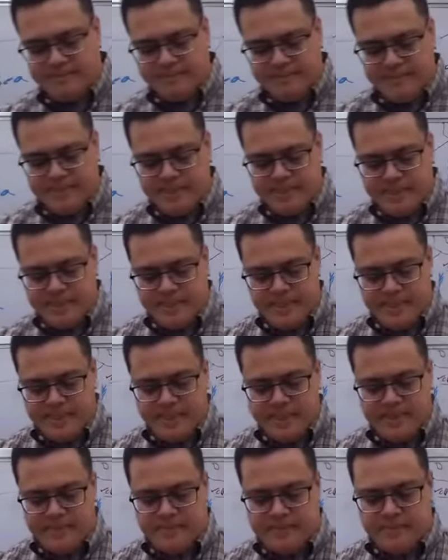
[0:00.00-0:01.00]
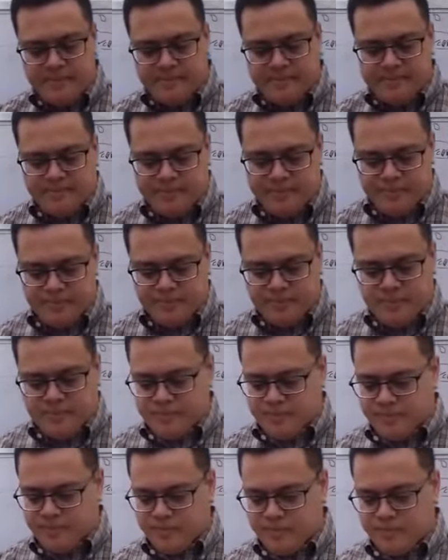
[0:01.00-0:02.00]

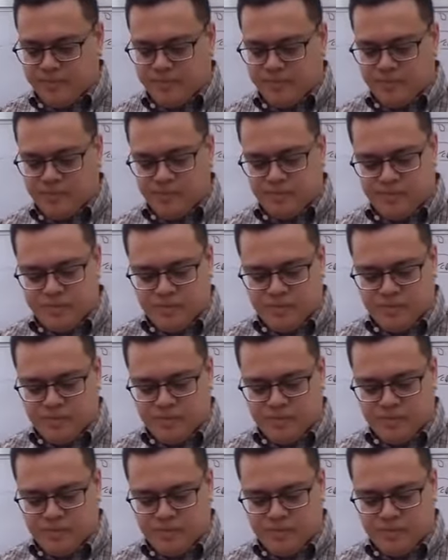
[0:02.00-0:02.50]
Nobody speaks.